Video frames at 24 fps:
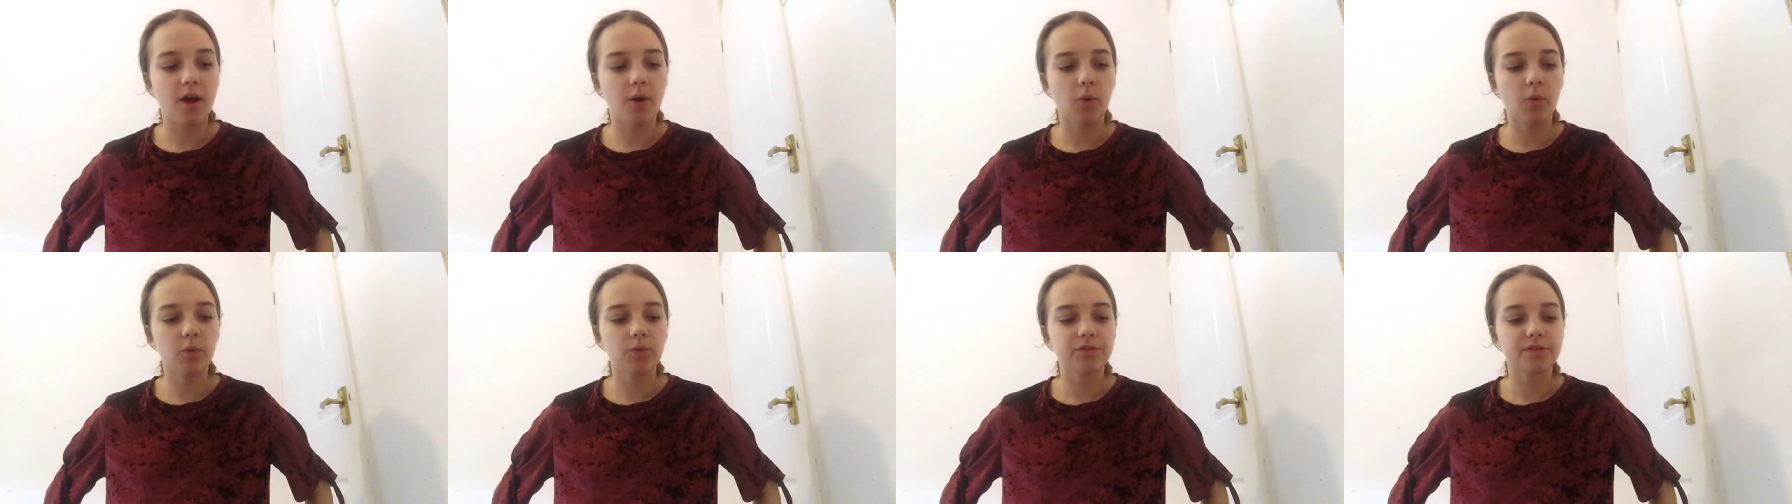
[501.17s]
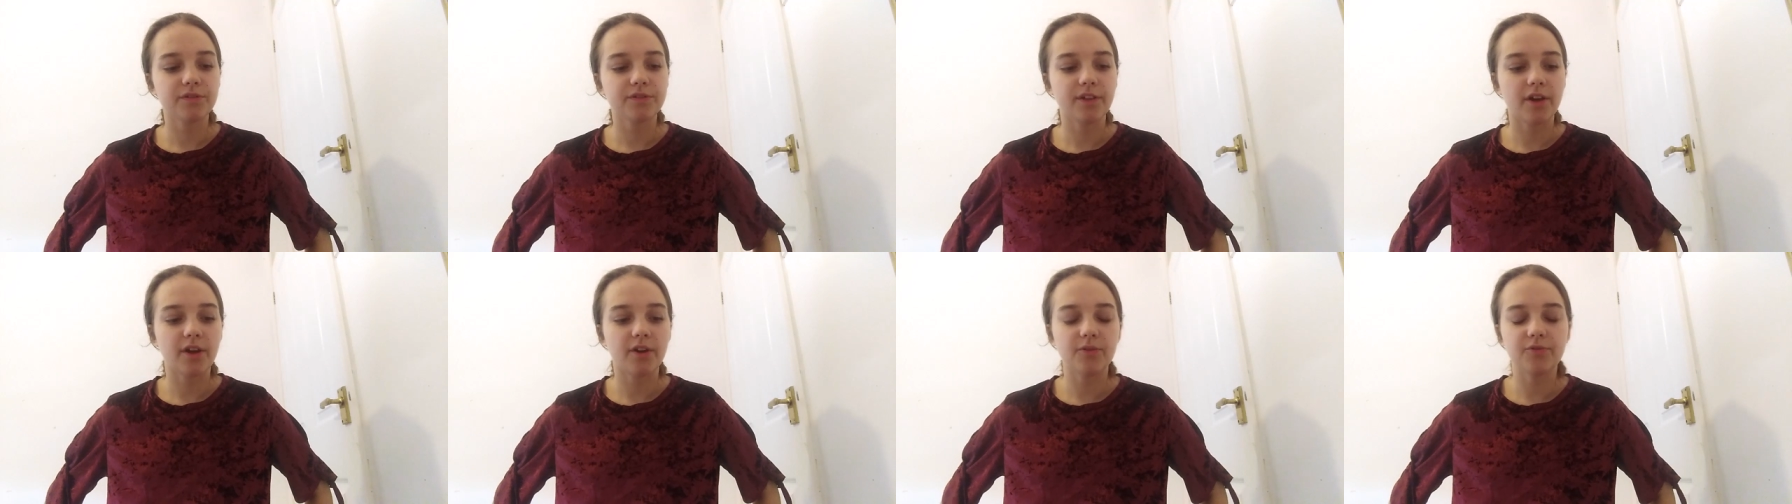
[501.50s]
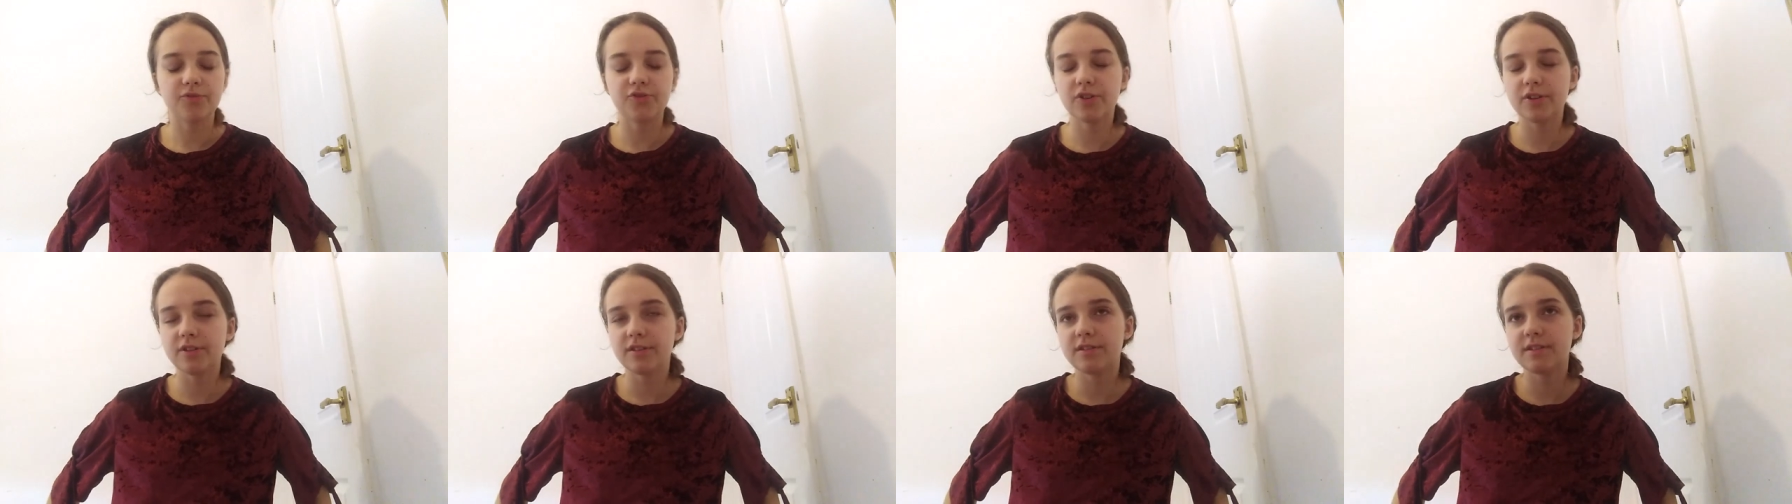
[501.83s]
also,
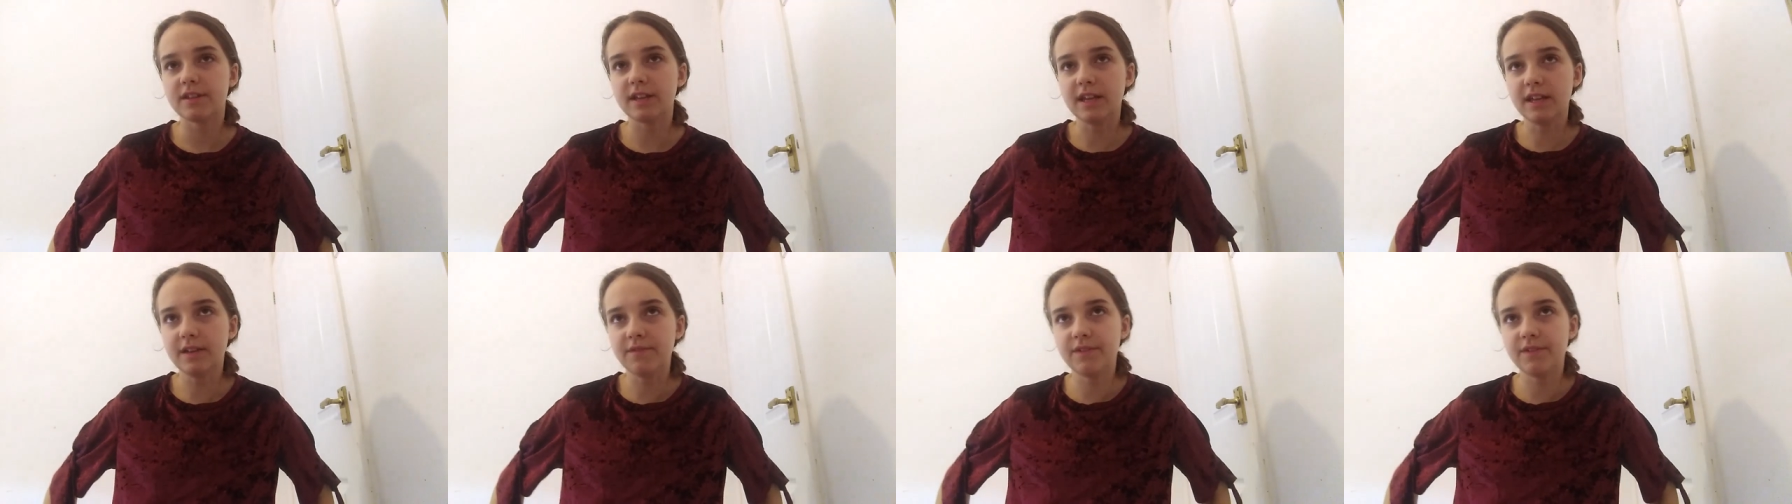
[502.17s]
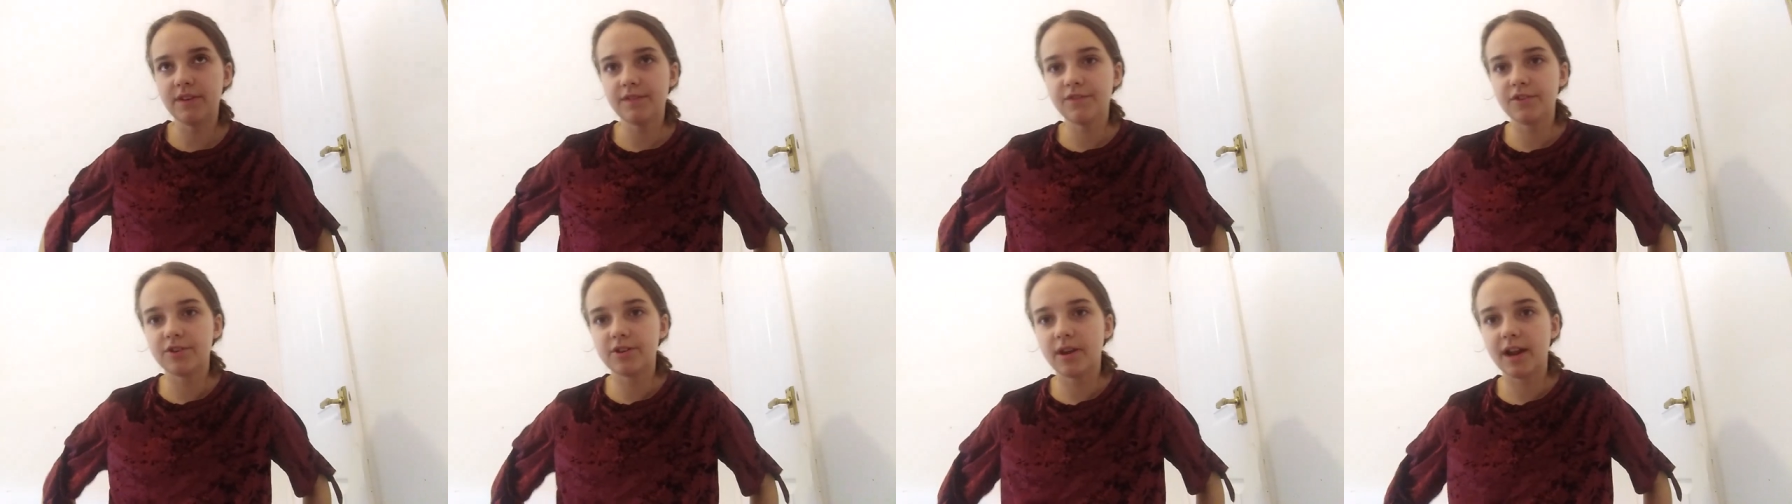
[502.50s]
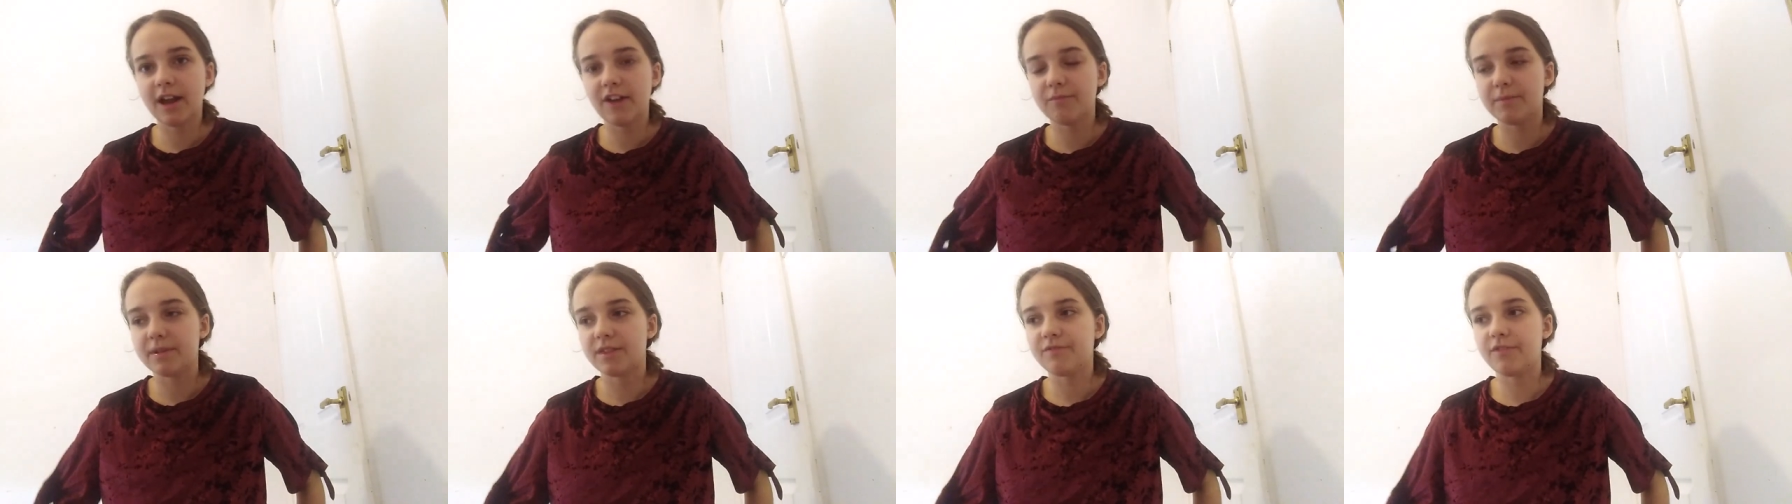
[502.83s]
just even if you don't
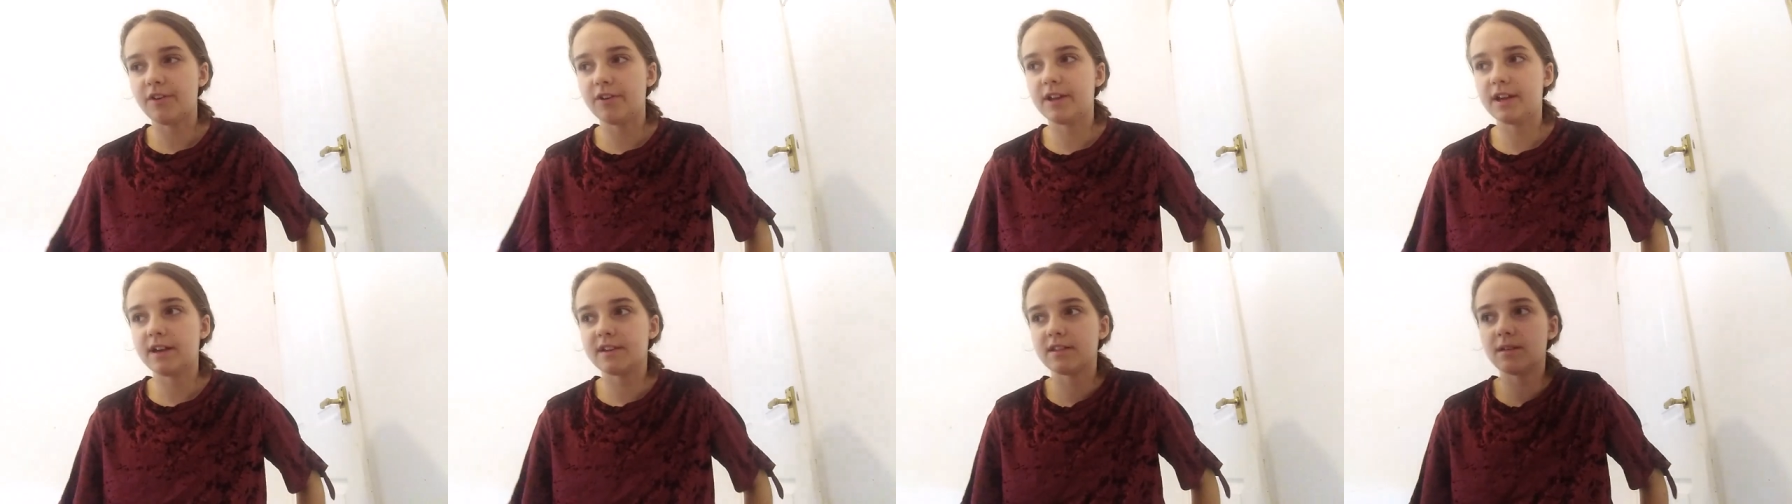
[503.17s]
have misophonia,